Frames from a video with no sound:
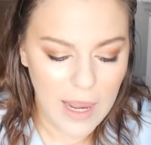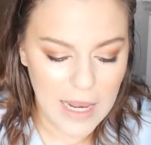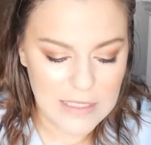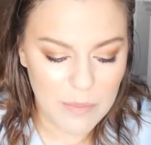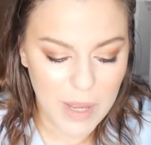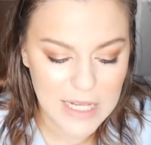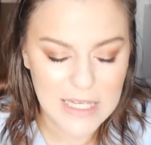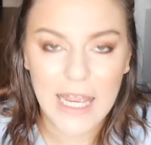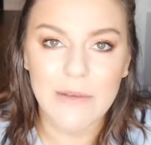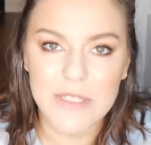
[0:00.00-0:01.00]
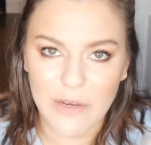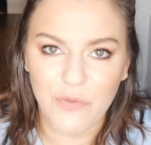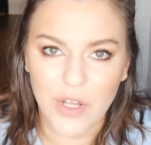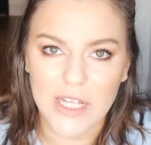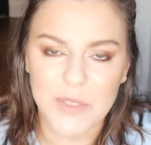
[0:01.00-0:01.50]
It's amazing how
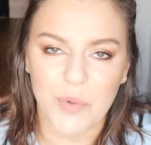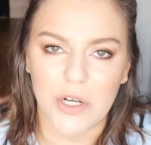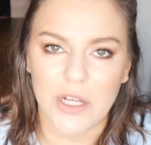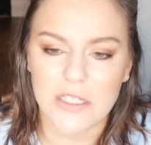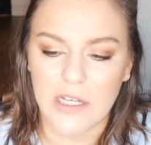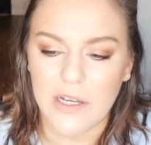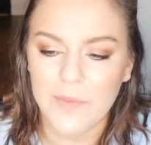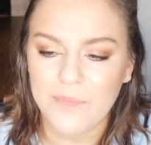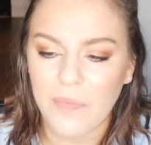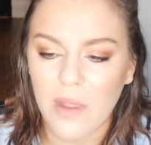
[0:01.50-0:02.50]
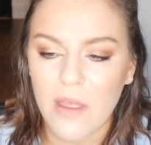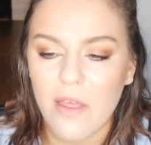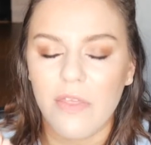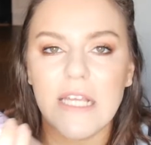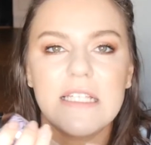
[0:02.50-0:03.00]
different these products are.
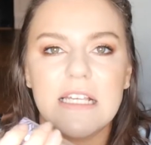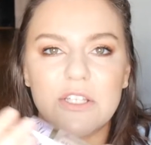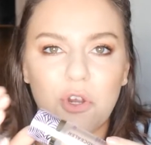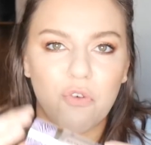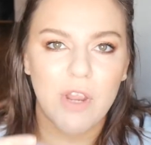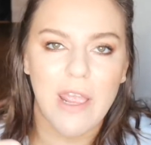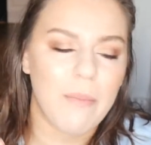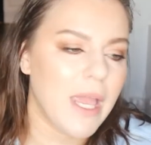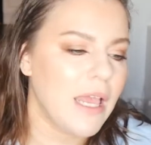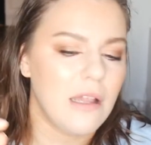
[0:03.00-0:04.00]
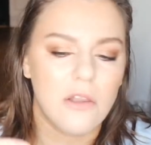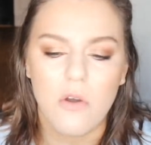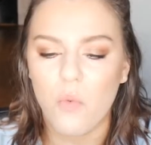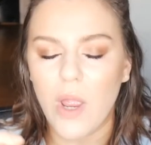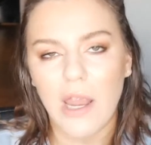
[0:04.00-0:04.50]
This is creamy,
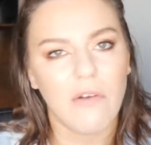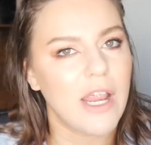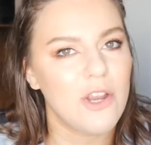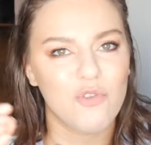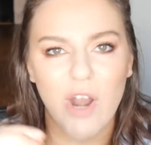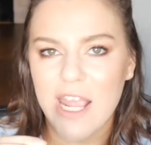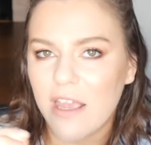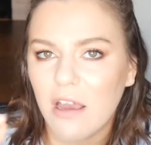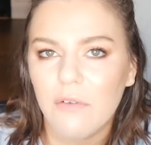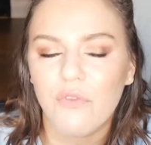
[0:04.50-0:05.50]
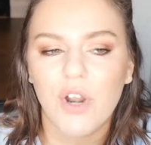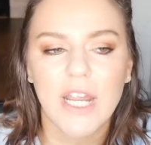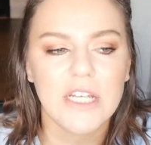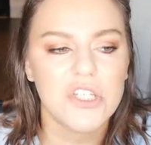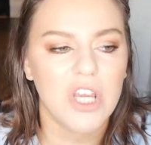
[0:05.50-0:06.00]
long-wearing, great
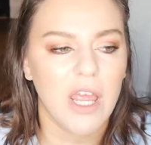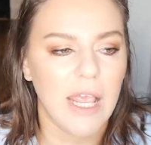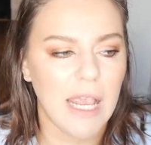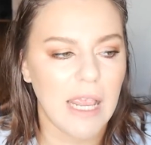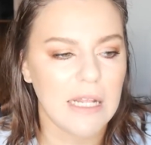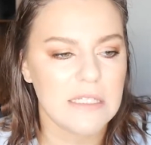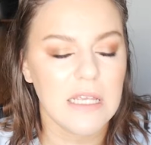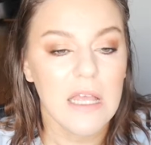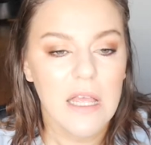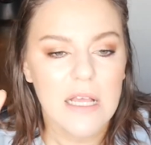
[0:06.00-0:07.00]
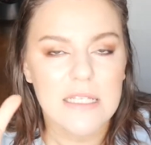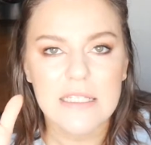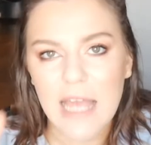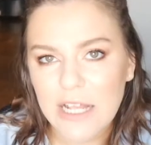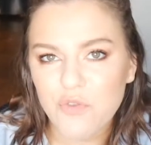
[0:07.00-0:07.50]
coverage. It
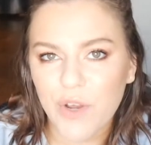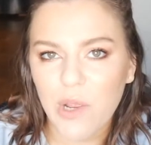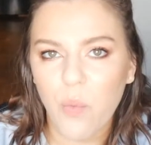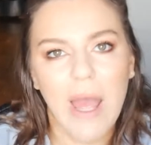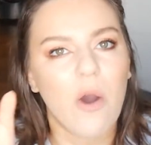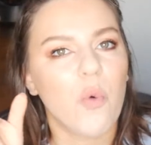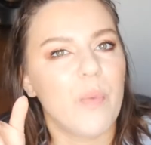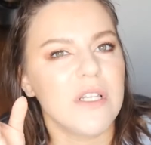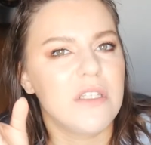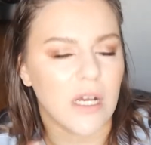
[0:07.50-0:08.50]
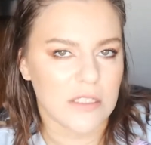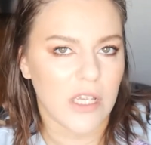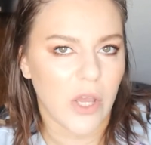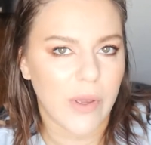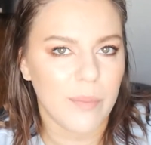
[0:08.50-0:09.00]
sets really well but
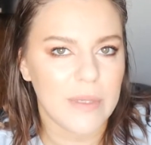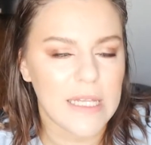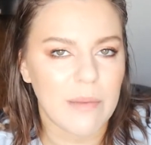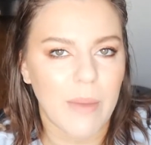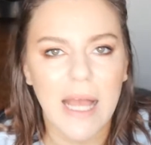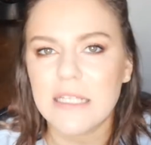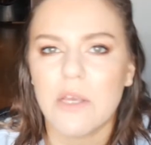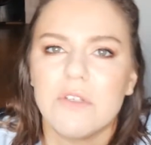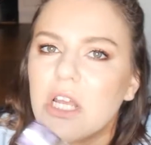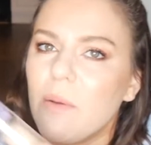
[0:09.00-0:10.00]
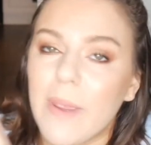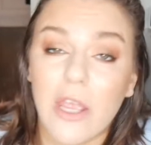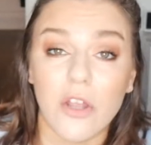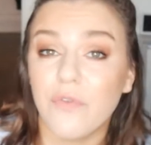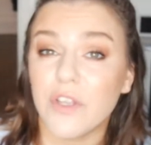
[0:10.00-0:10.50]
doesn't go completely matte, so it's going to be
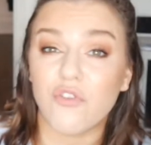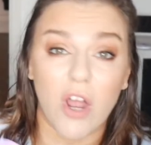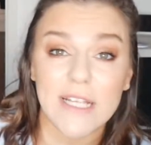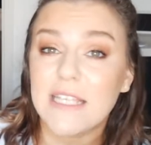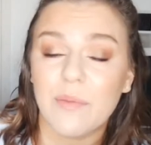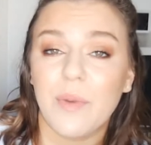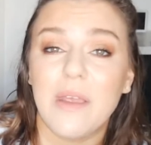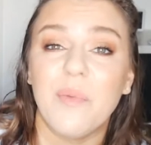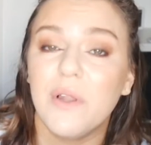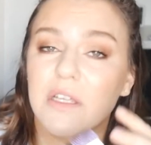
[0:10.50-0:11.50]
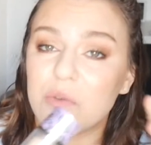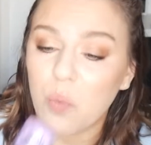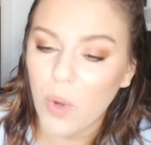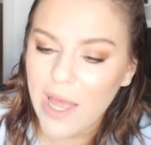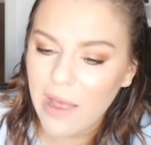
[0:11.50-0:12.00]
good for dry skin people as
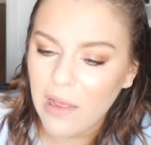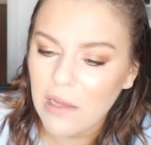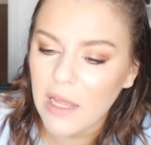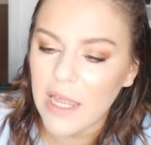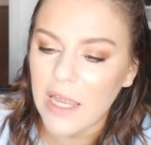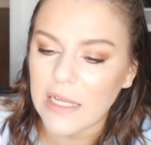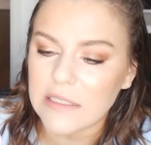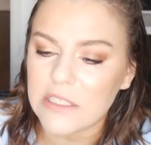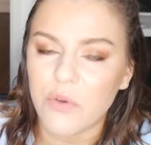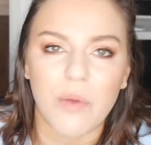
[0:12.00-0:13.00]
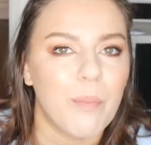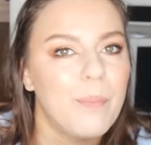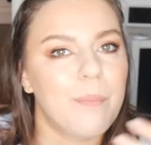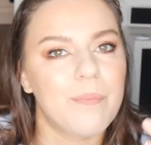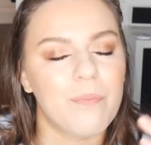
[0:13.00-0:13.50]
well. You can
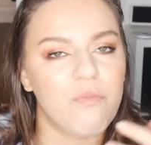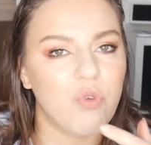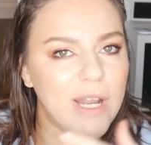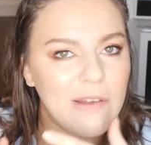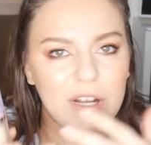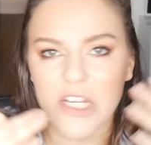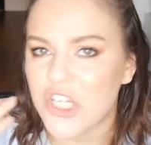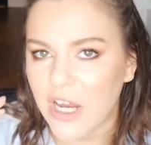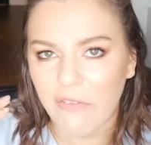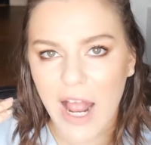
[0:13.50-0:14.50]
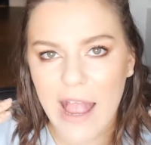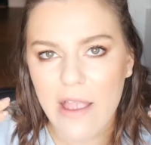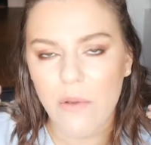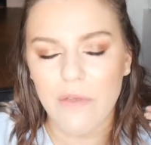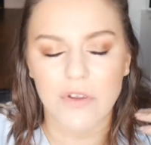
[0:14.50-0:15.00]
really sheer it
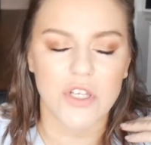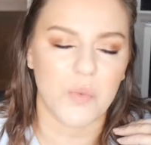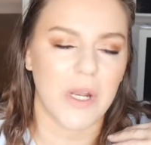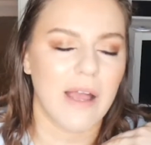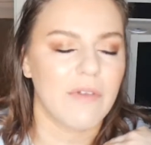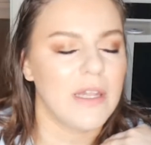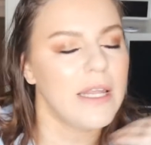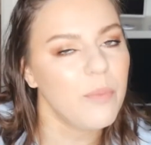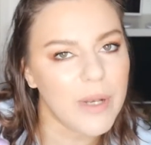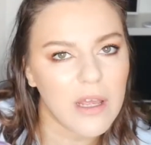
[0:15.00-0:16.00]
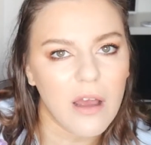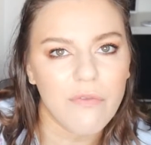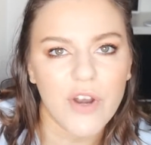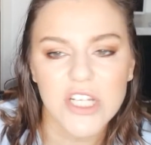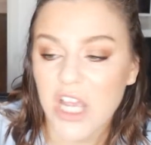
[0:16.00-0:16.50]
out if you just want to have a little bit of
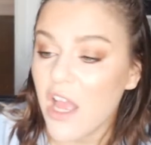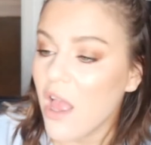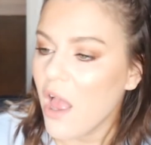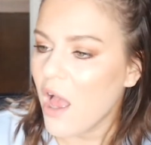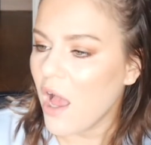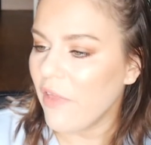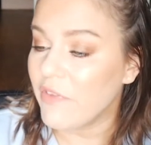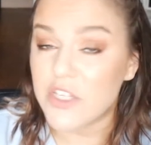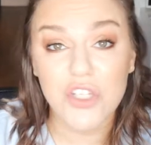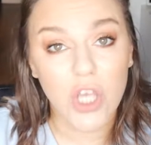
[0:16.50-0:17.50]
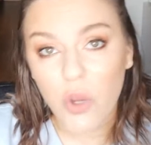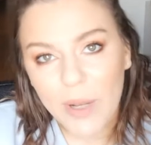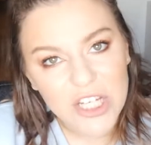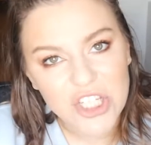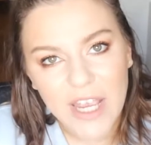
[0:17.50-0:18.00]
coverage. There's so
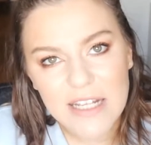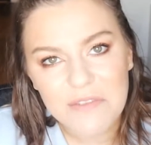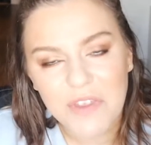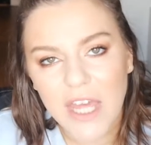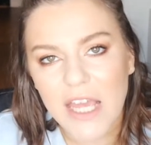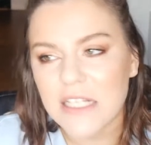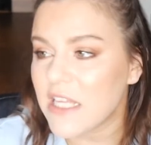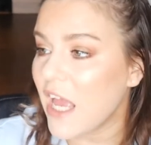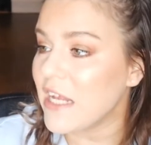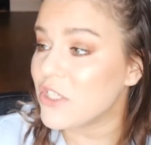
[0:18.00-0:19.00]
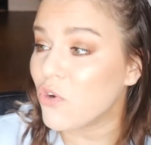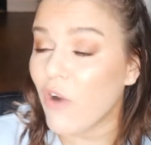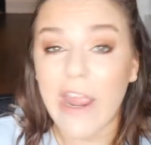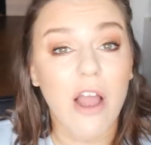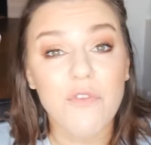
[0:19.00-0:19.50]
many shades of this. It's
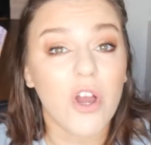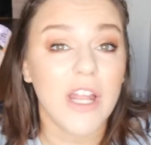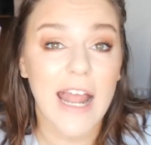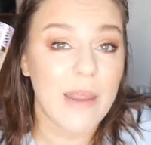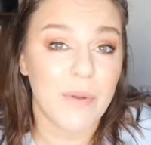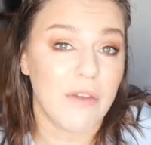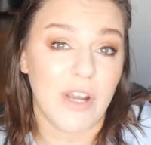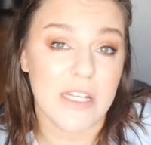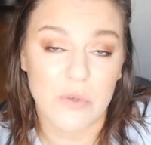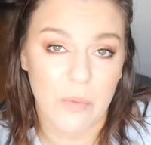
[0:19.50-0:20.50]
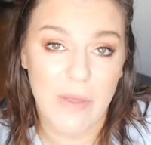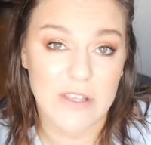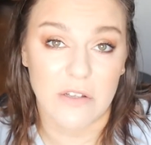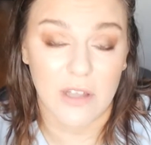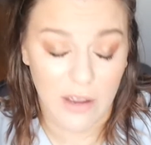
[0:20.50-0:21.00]
great. I've not heard anybody really talk about
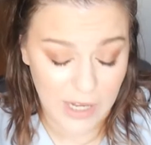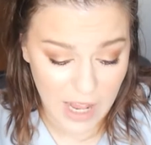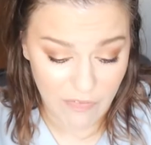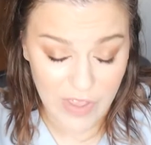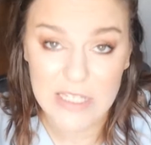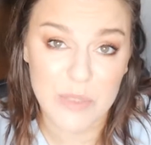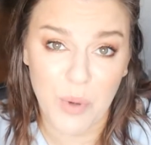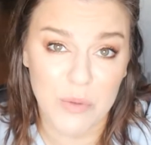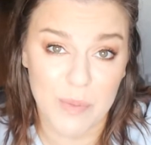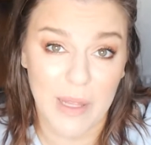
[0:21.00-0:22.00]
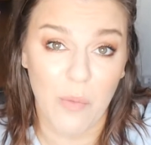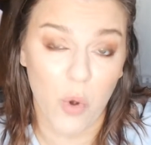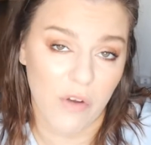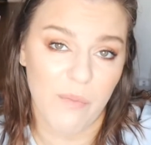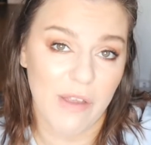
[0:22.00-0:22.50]
this online, and this is possibly
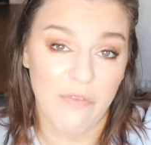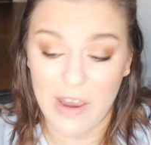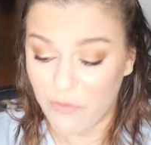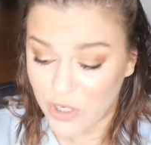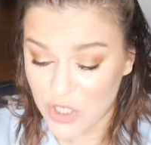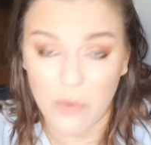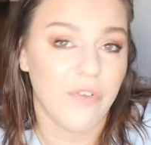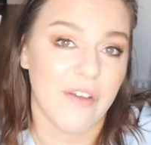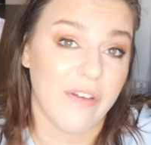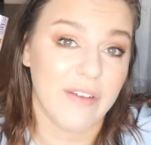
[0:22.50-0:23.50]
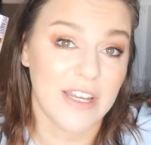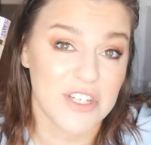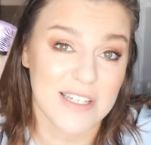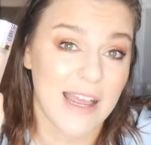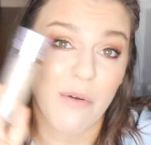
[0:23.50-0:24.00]
one of my favourite top 5
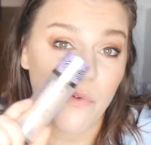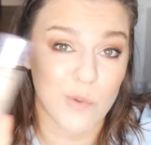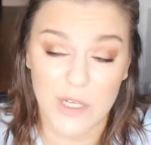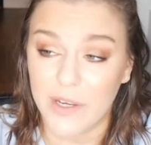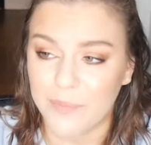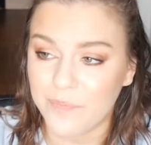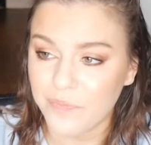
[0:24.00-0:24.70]
foundations now of all time.